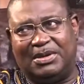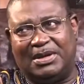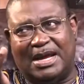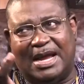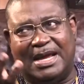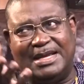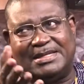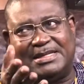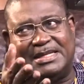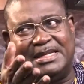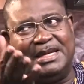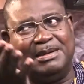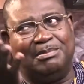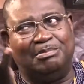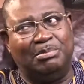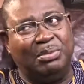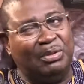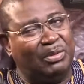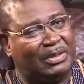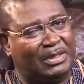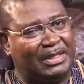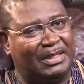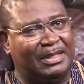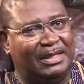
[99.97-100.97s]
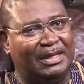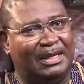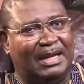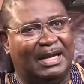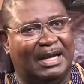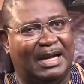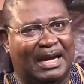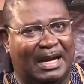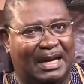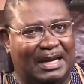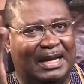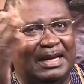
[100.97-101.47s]
I see a book,
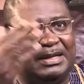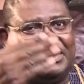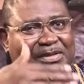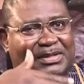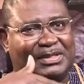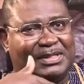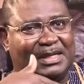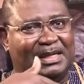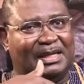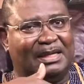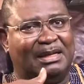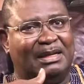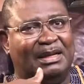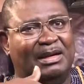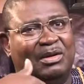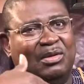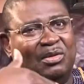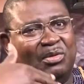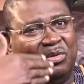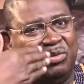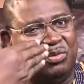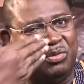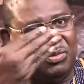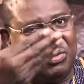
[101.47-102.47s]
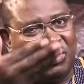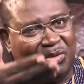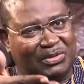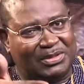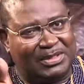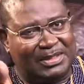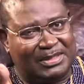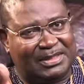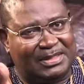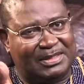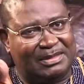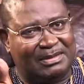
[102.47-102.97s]
I like to see who wrote
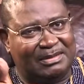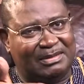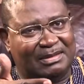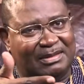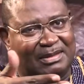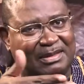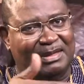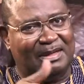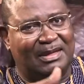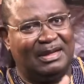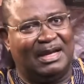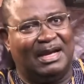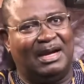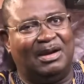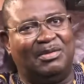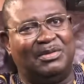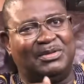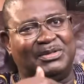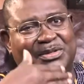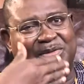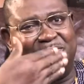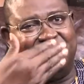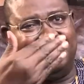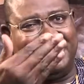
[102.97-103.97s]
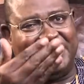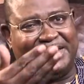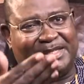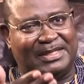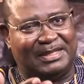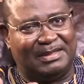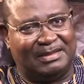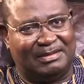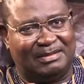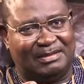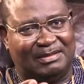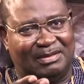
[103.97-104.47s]
it, how was it
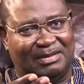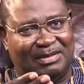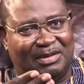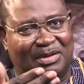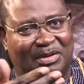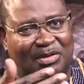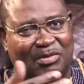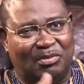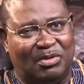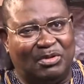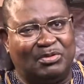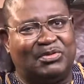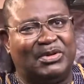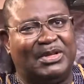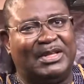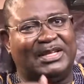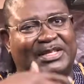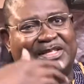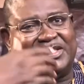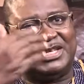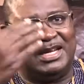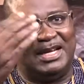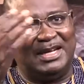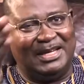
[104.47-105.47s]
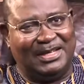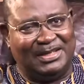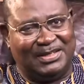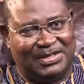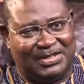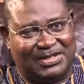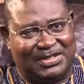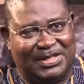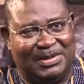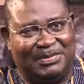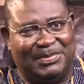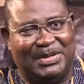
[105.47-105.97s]
written, what were the
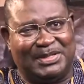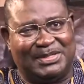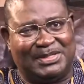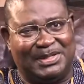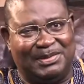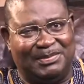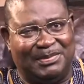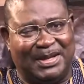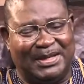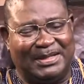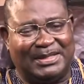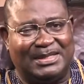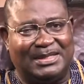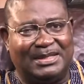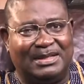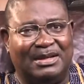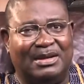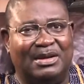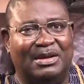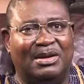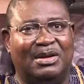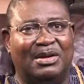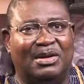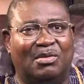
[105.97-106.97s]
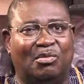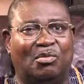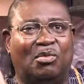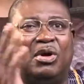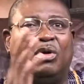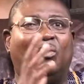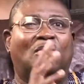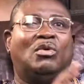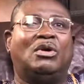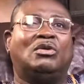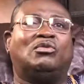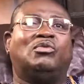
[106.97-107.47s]
challenges the person met,
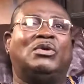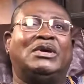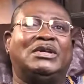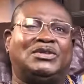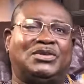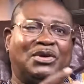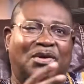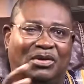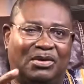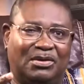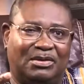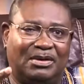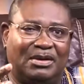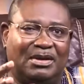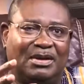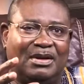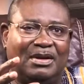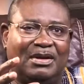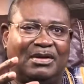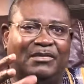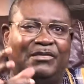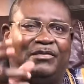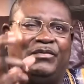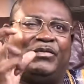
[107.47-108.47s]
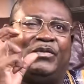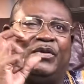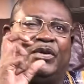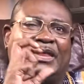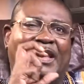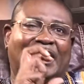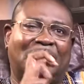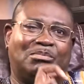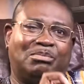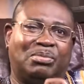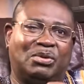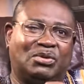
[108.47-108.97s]
what went on for
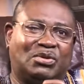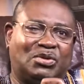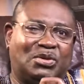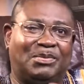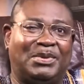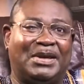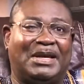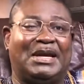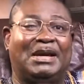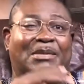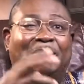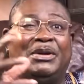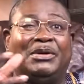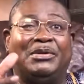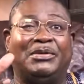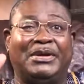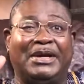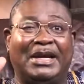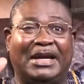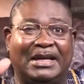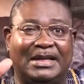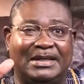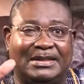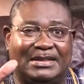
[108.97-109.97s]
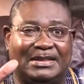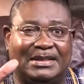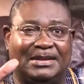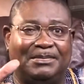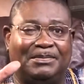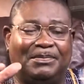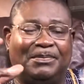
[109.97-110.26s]
that book to become a reality.